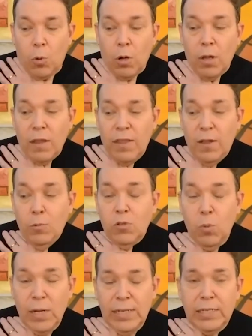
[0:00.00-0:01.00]
Well, there
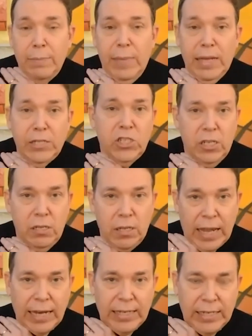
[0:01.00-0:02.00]
was one
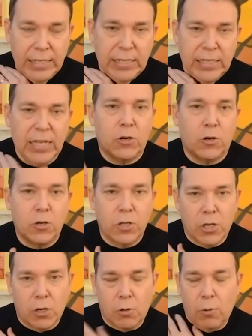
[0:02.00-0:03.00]
dimension that I didn't say
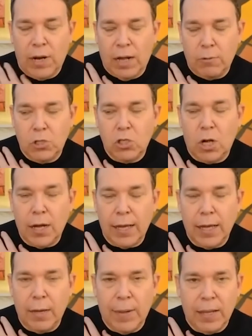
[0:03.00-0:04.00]
earlier when I was
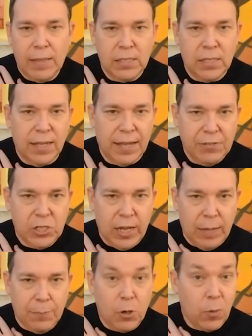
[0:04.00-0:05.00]
talking about this life
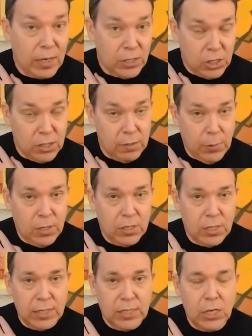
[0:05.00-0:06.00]
shape question,
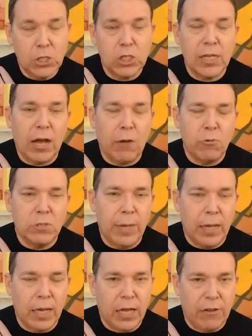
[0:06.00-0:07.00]
because essentially I was
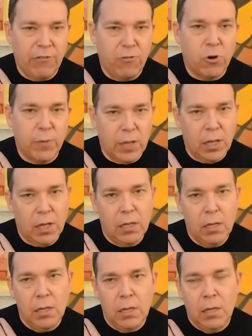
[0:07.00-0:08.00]
making a formula
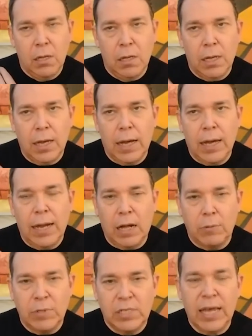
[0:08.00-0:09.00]
uh, and
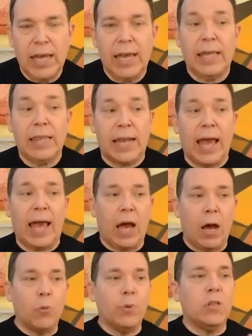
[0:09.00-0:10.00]
I was saying that
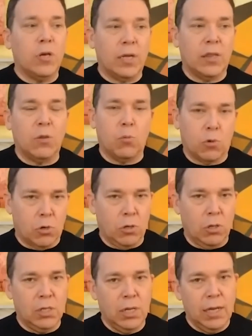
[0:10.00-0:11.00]
how we look at the
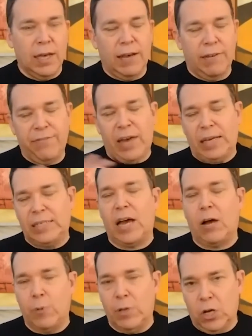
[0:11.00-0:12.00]
world affects
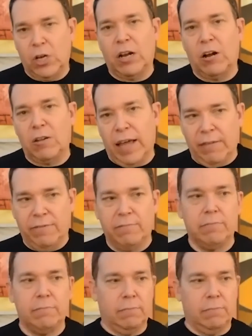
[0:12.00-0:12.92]
how we look at our life.